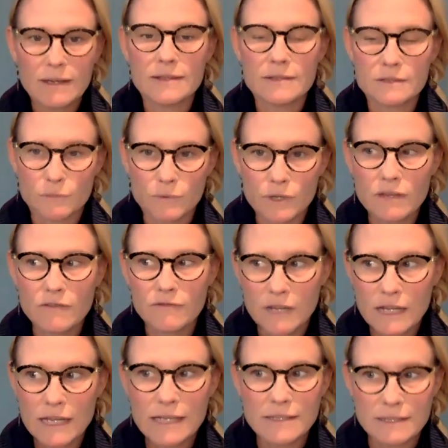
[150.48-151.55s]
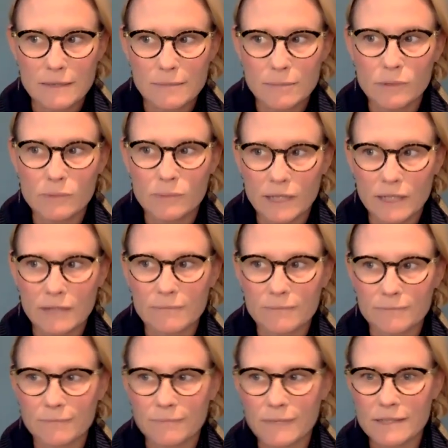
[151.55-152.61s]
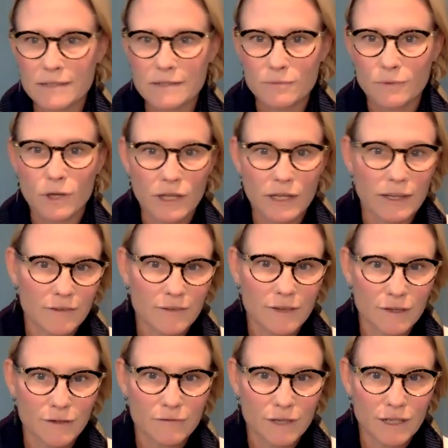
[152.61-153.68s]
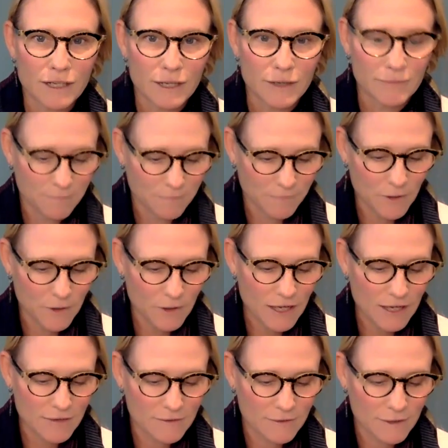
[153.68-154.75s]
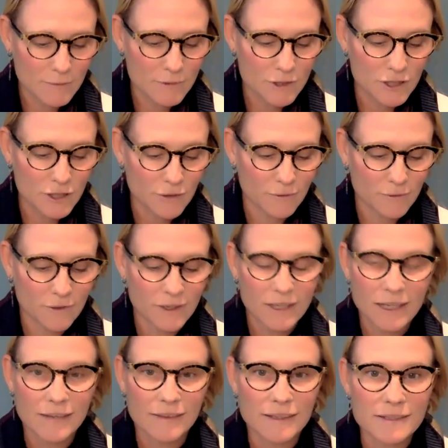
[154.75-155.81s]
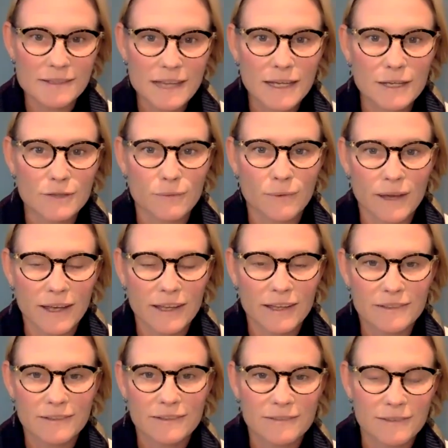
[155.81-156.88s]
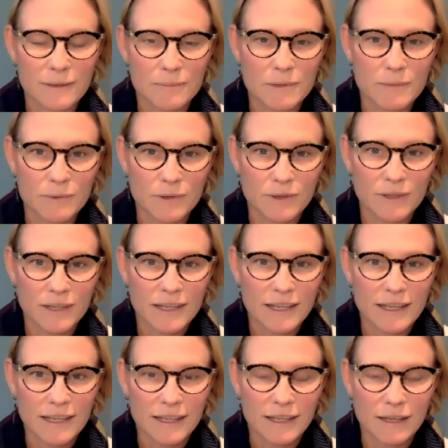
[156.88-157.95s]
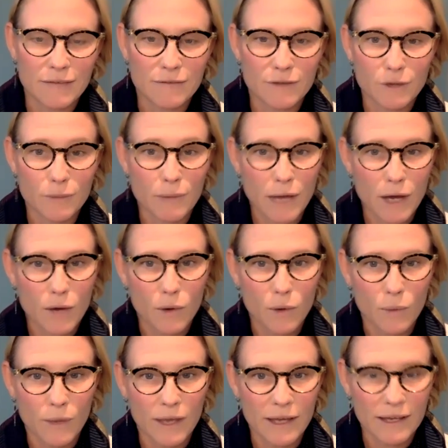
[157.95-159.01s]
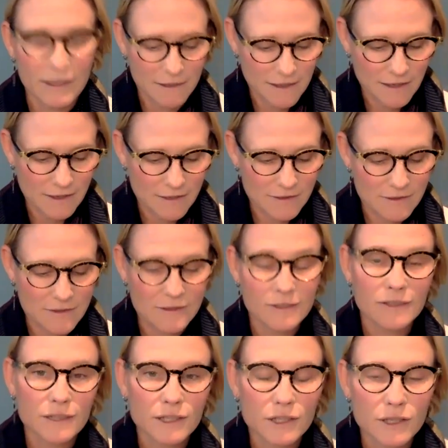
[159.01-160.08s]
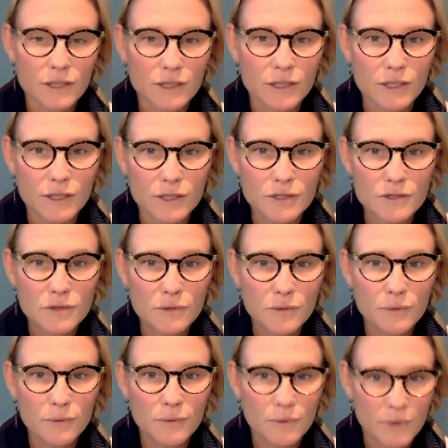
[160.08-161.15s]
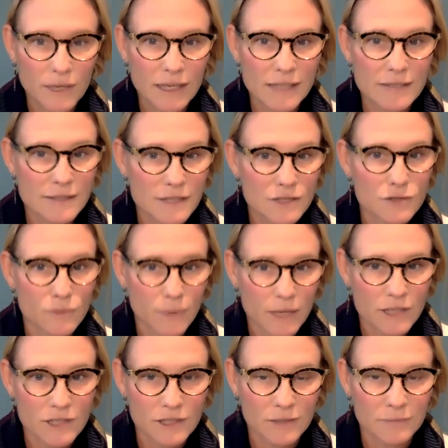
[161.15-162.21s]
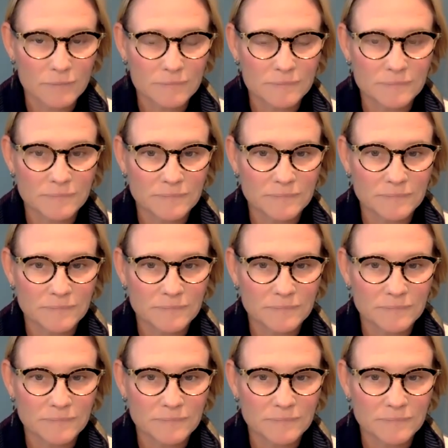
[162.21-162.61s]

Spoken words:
It's a really funny example, but that's all I can think of right now. Okay. Number two, the second way that people give their power away is to a situation